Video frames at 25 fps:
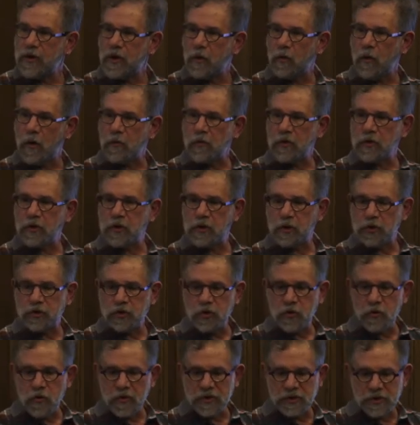That what we're going
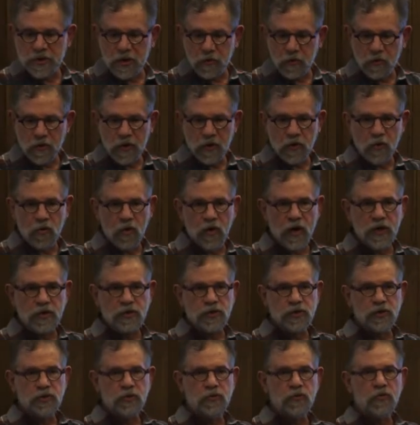to do is that we're going
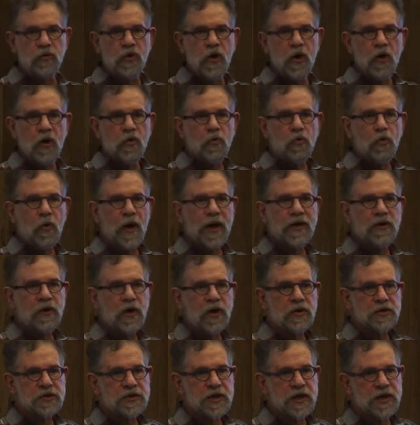to write
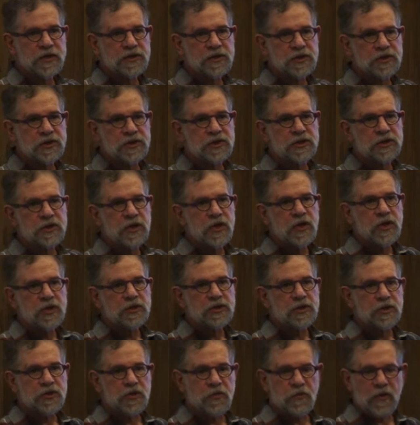our tests
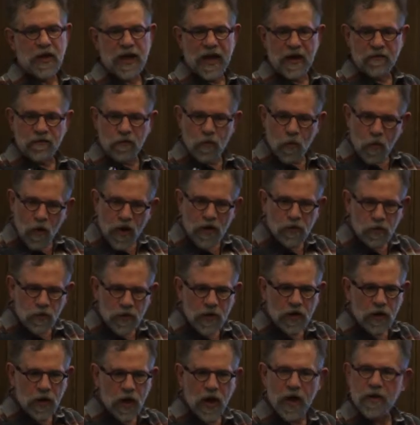so that we have one
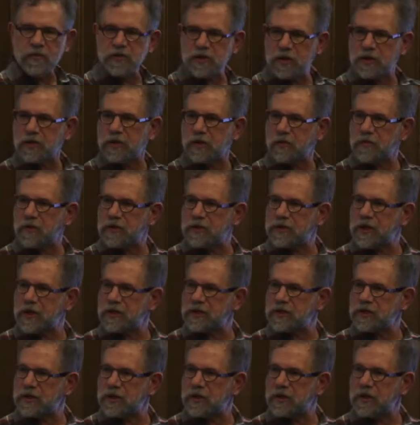real object that we're
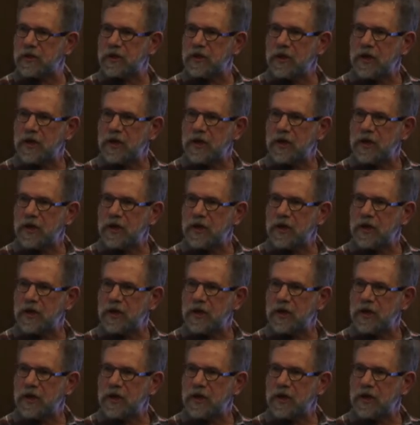testing,